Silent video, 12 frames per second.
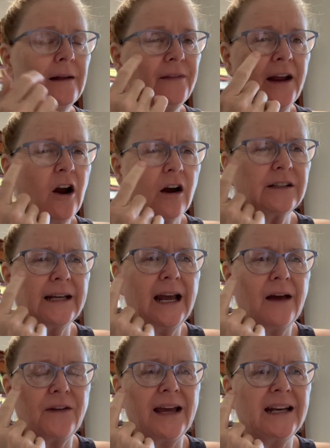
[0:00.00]
they hardly
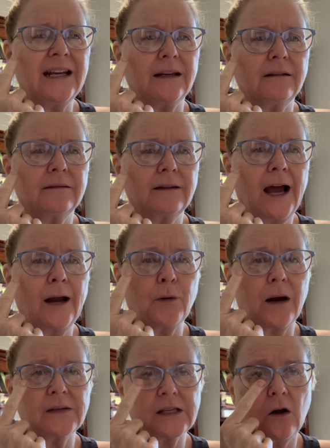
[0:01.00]
have any
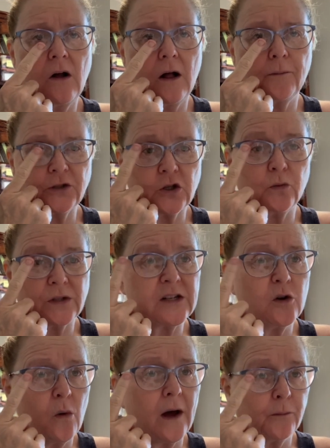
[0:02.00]
eyebrows at all, but you
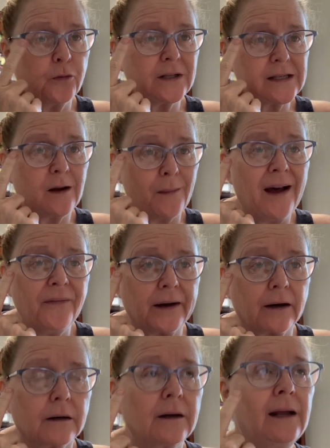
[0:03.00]
still want to put some on
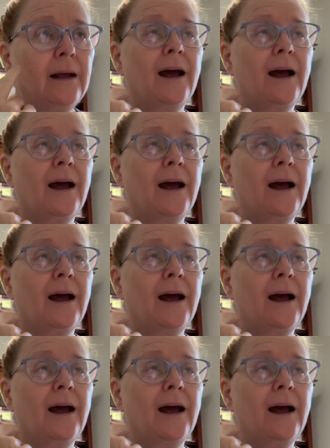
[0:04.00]
there.